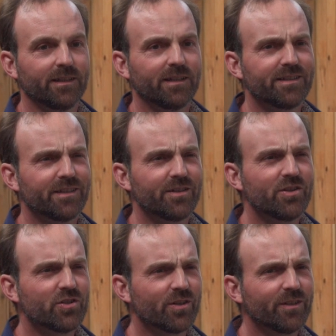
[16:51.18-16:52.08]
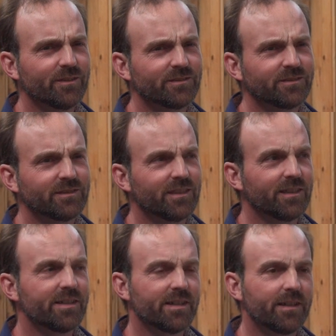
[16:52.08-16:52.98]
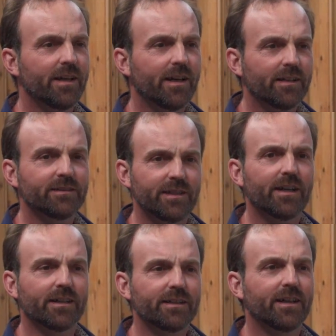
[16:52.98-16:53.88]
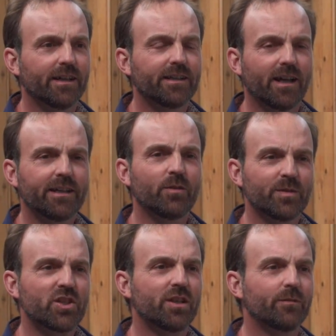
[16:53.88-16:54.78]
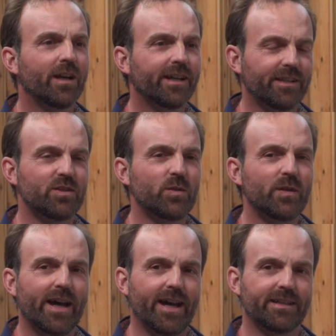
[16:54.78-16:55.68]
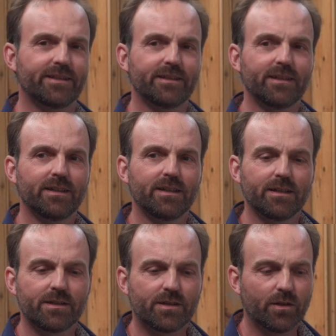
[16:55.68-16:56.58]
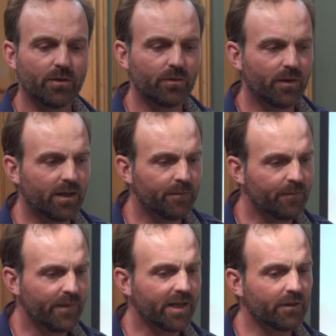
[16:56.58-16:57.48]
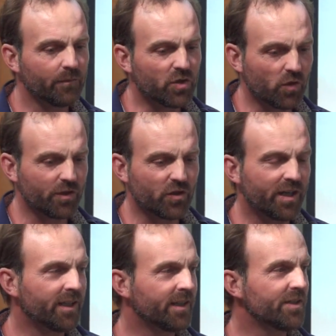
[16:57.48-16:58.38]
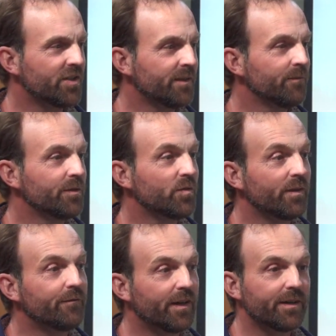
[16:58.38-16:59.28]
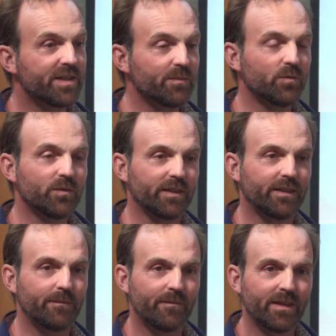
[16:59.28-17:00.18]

I said, are you sure? He said, yeah, I know machinery. I can do that. So I gave him a short training lesson, which went very smoothly.